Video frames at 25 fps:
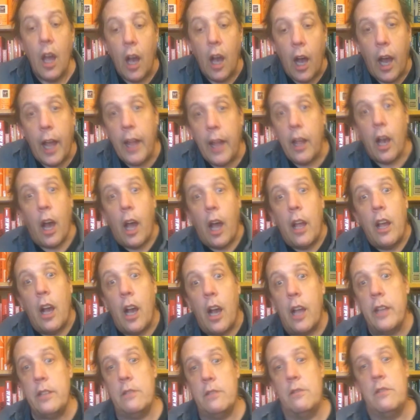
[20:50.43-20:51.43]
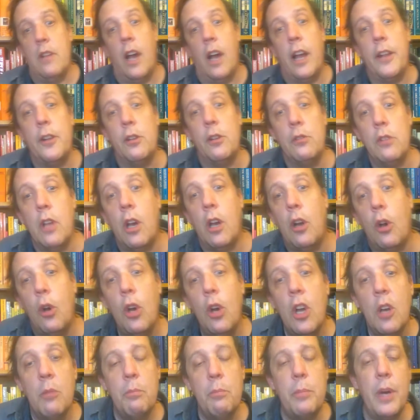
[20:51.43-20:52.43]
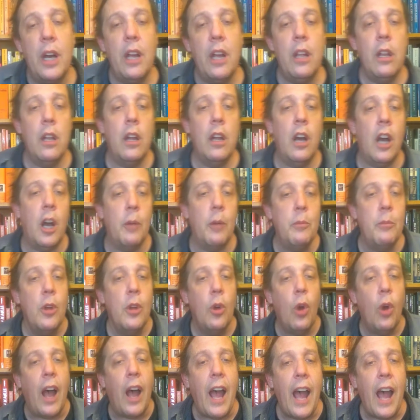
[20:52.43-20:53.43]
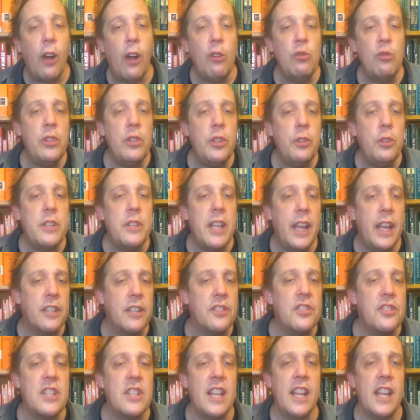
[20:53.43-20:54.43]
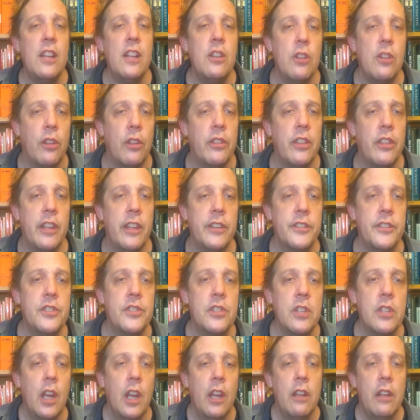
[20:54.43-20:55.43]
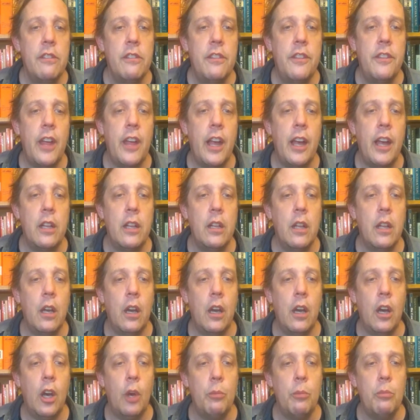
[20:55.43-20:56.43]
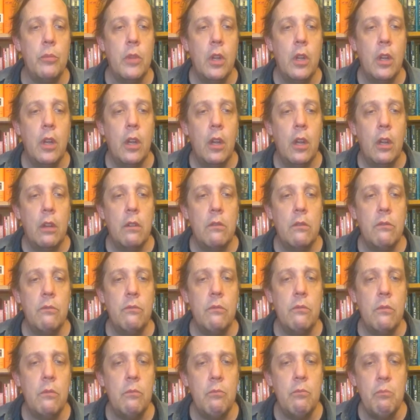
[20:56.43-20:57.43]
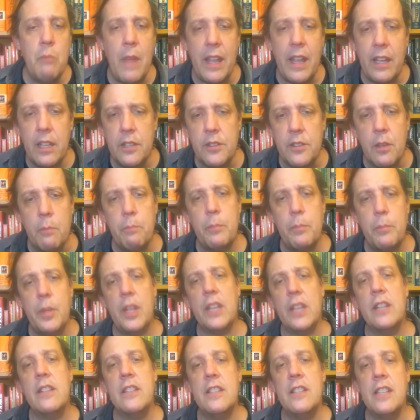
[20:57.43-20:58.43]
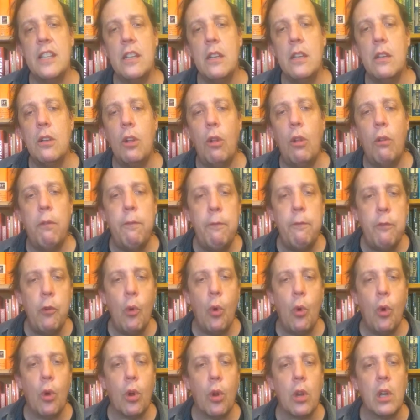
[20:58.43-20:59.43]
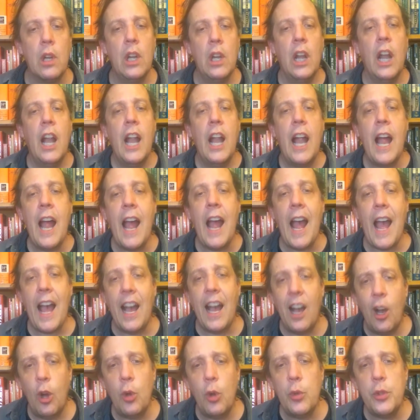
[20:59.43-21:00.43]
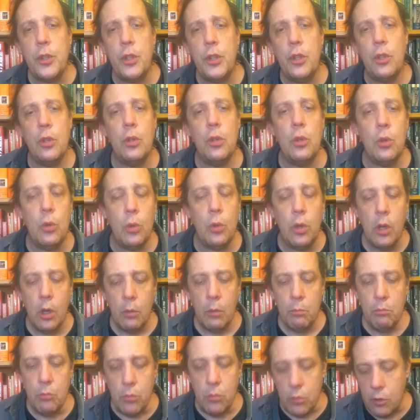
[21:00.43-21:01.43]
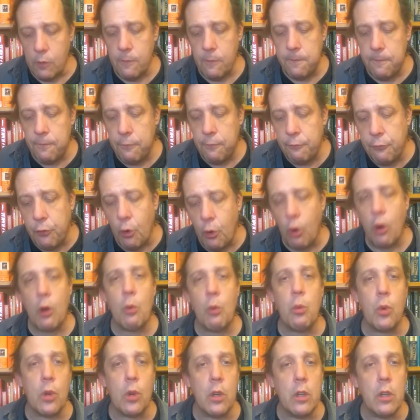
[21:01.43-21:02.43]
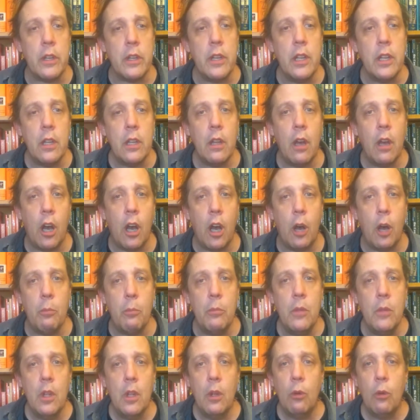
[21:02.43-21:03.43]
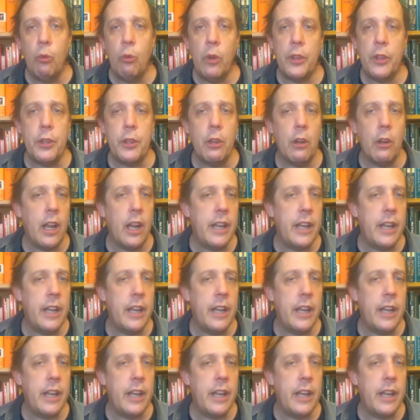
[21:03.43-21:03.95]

I, I, I, I don't know. But um, how you take a stand on this then um, is a big deal for how you move forward um, with your